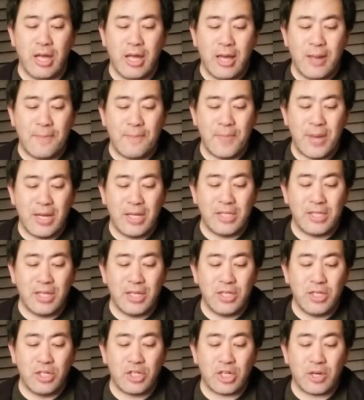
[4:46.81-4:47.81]
Medicine
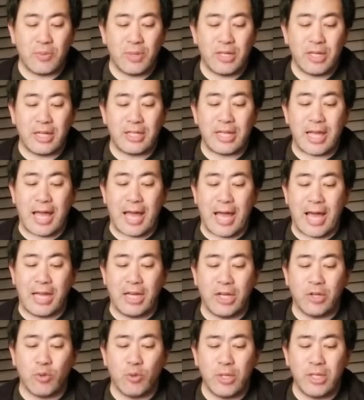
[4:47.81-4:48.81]
determined that the
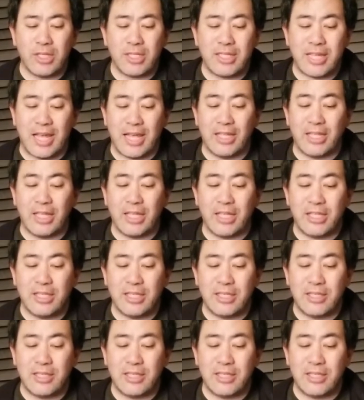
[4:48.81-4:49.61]
adequate daily